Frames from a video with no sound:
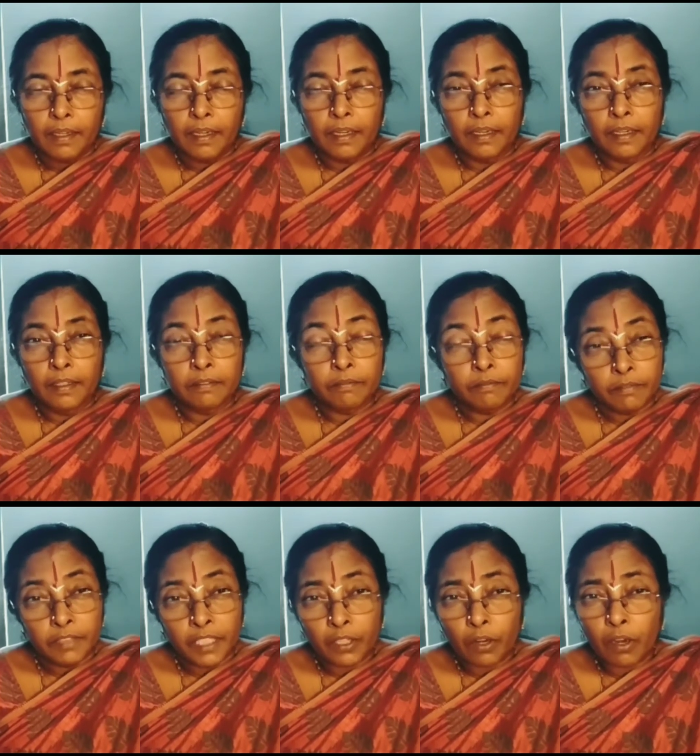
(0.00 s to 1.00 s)

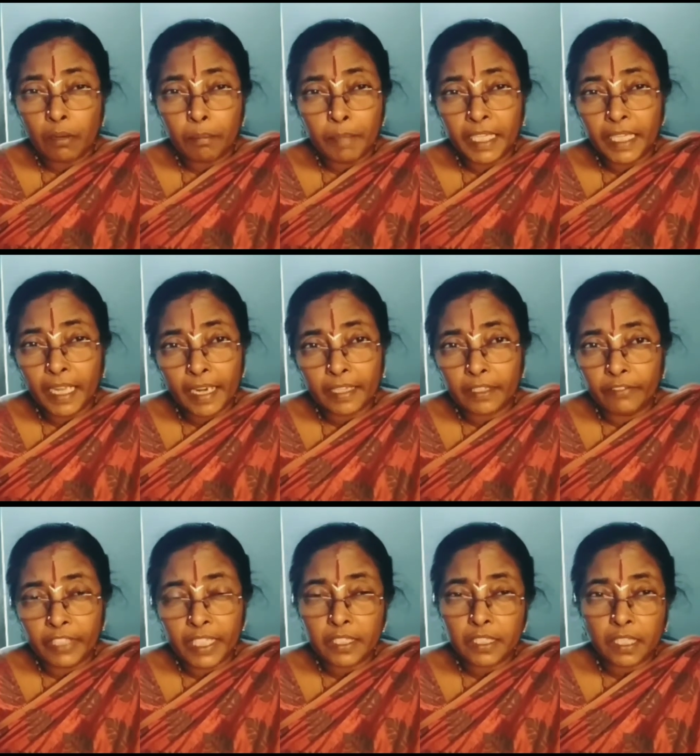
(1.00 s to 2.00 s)
There are many
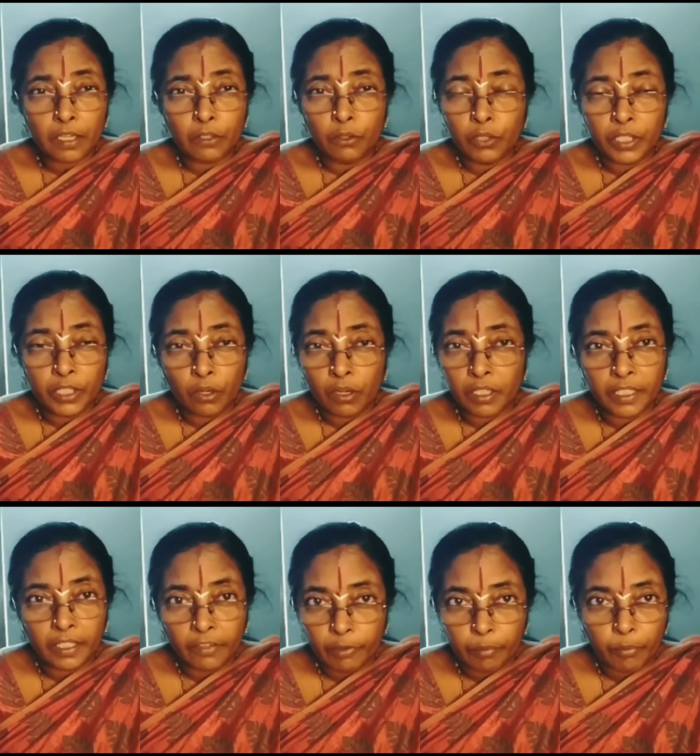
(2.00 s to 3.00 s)
activities are going on
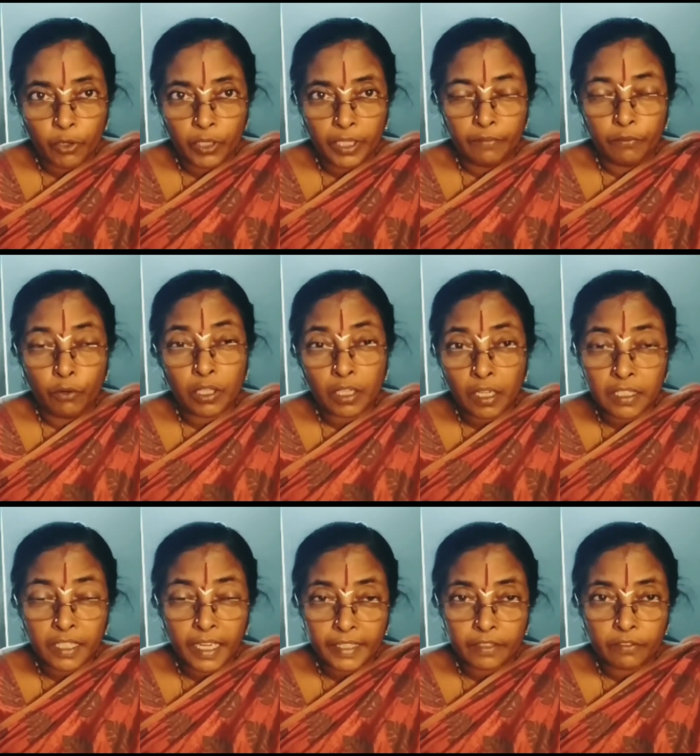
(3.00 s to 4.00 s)
in our body. What are
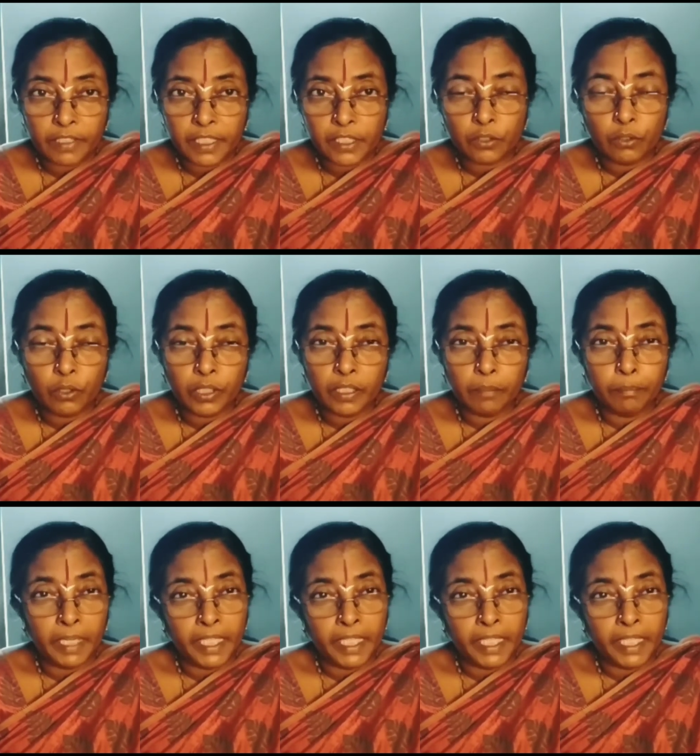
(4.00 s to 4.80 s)
the activities going?